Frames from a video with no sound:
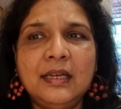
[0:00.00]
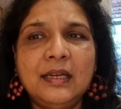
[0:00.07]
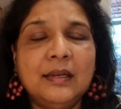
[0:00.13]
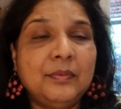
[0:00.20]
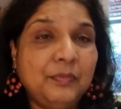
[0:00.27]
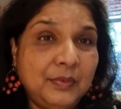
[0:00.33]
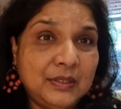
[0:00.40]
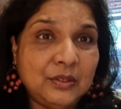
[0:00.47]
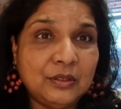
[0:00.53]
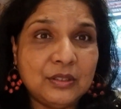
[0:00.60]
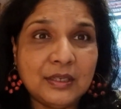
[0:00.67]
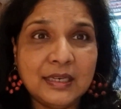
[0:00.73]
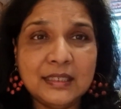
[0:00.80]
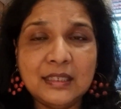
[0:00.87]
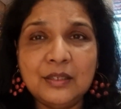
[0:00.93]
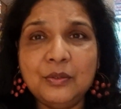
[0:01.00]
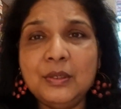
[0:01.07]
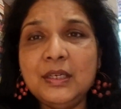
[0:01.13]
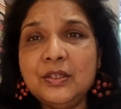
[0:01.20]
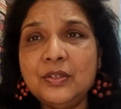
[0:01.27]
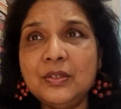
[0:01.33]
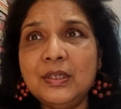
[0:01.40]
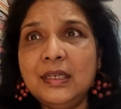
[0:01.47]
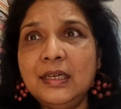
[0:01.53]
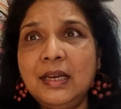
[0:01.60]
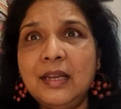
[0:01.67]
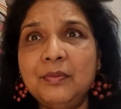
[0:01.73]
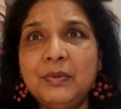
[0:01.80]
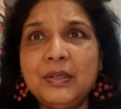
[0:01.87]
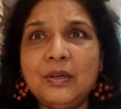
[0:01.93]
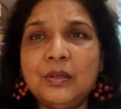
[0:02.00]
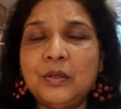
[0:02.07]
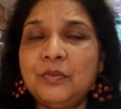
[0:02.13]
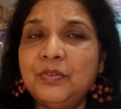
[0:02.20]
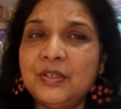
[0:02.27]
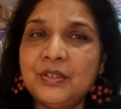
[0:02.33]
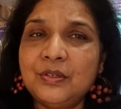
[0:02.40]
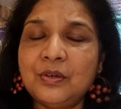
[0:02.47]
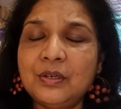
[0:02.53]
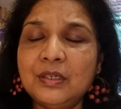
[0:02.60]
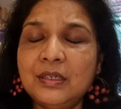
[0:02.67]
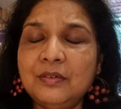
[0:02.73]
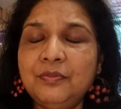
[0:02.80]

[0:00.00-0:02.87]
uh, which also gets into history and we talked of historical